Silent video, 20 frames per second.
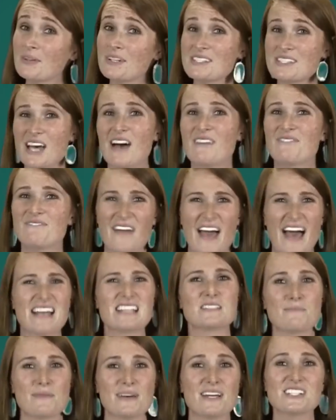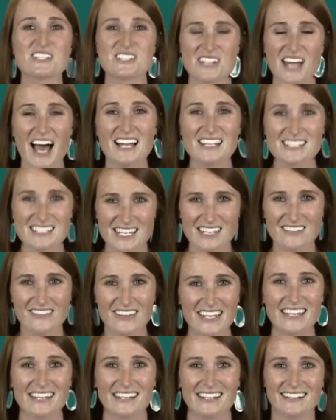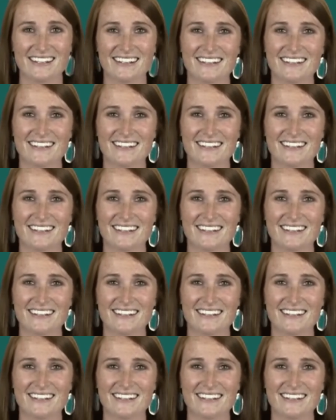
dot fast pitch dot t